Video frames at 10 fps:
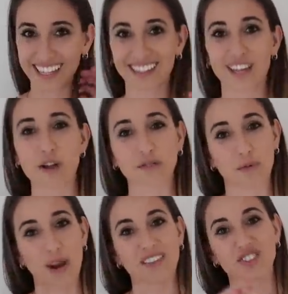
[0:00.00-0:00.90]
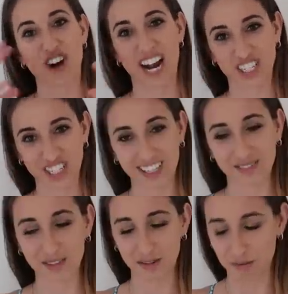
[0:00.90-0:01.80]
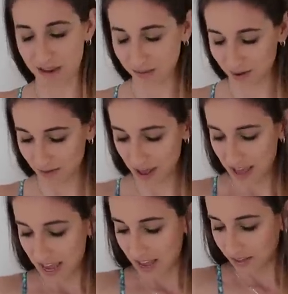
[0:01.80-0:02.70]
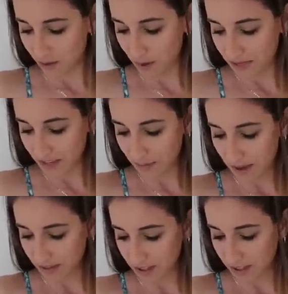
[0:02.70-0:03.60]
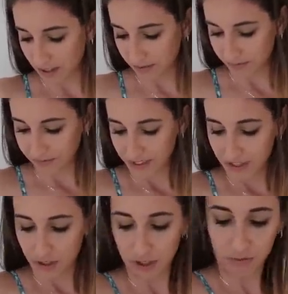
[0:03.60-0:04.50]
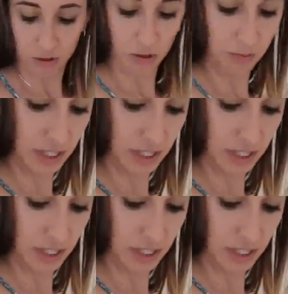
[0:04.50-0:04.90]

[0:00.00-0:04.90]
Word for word: like the, the waves crashing, that's what this reminds me of. Sure. The one sure. thing about the, there's some loose